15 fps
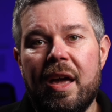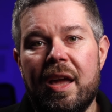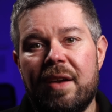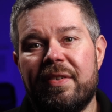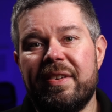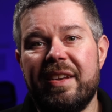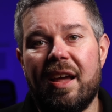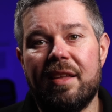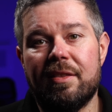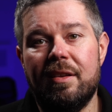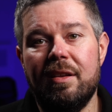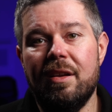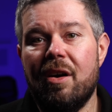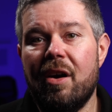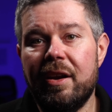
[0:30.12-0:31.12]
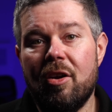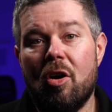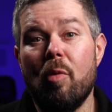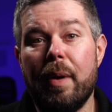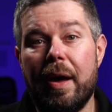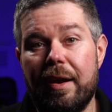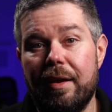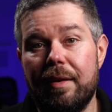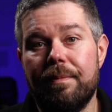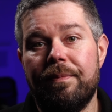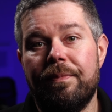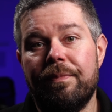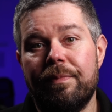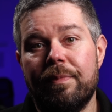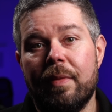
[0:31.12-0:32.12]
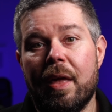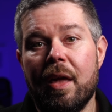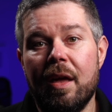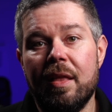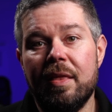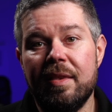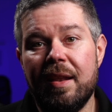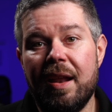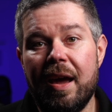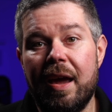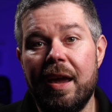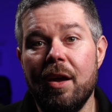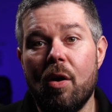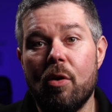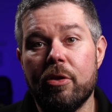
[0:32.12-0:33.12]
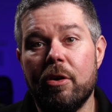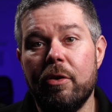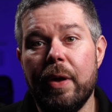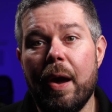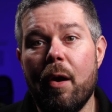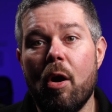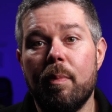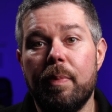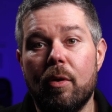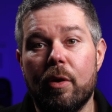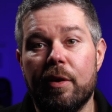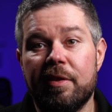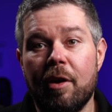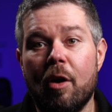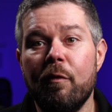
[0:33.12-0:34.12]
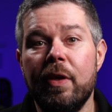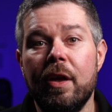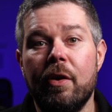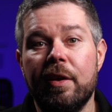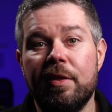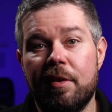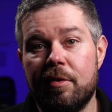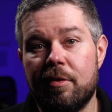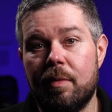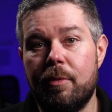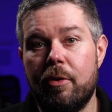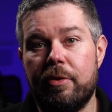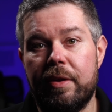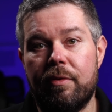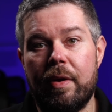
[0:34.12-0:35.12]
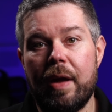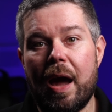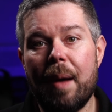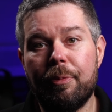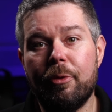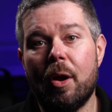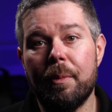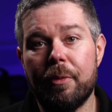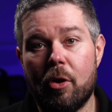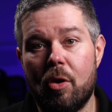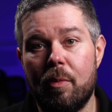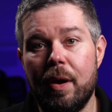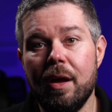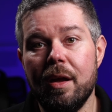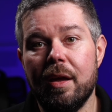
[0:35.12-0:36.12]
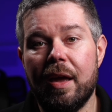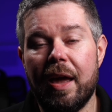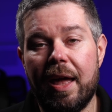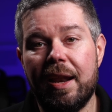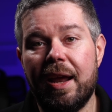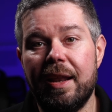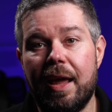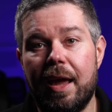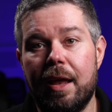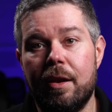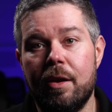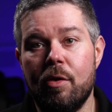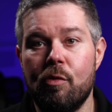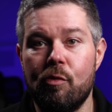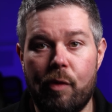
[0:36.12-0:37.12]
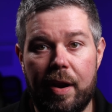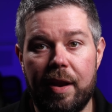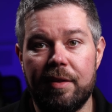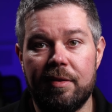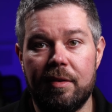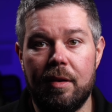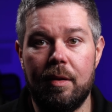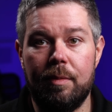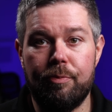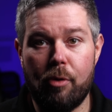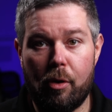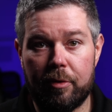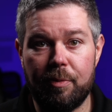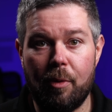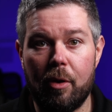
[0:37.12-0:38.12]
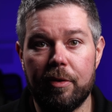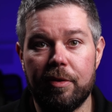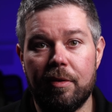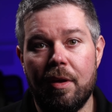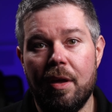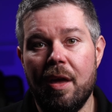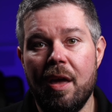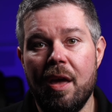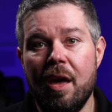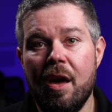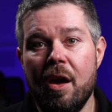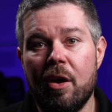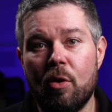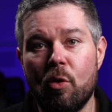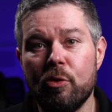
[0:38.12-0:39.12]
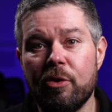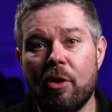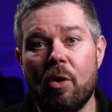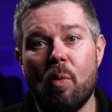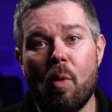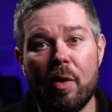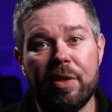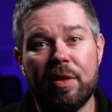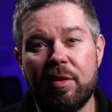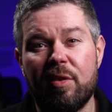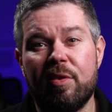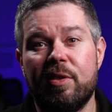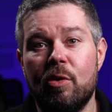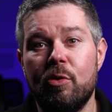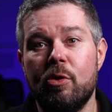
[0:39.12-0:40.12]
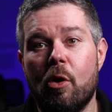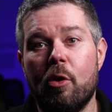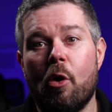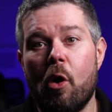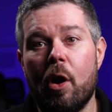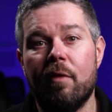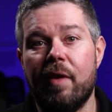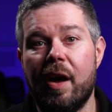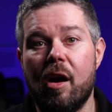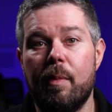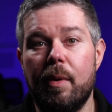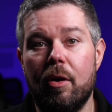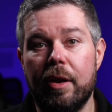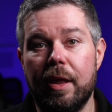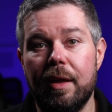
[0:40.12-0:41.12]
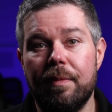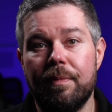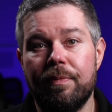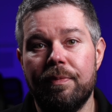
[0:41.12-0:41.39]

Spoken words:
And if it doesn't, I know about it. Today, I'll show you how I built a self-healing system using Uptime Kuma, N8N, Redis, and Proxmox, and also why this is still not high availability.